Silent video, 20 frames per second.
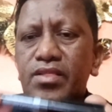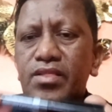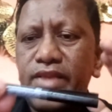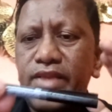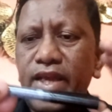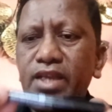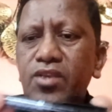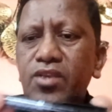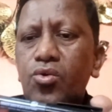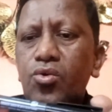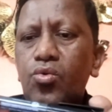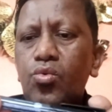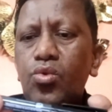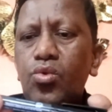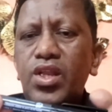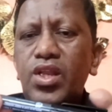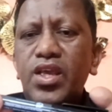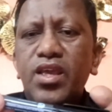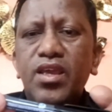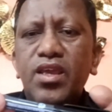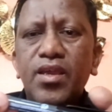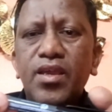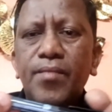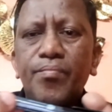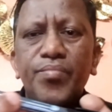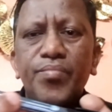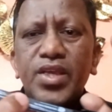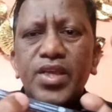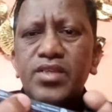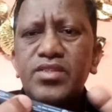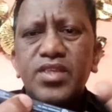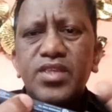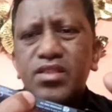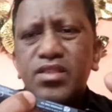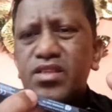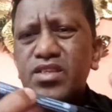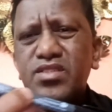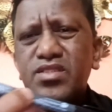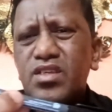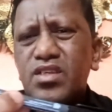Then only, see,
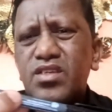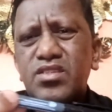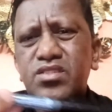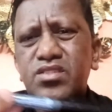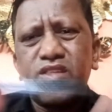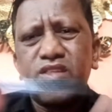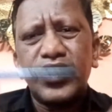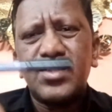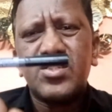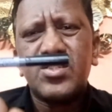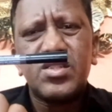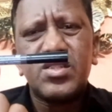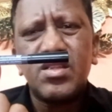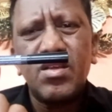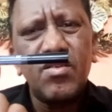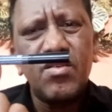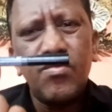this is just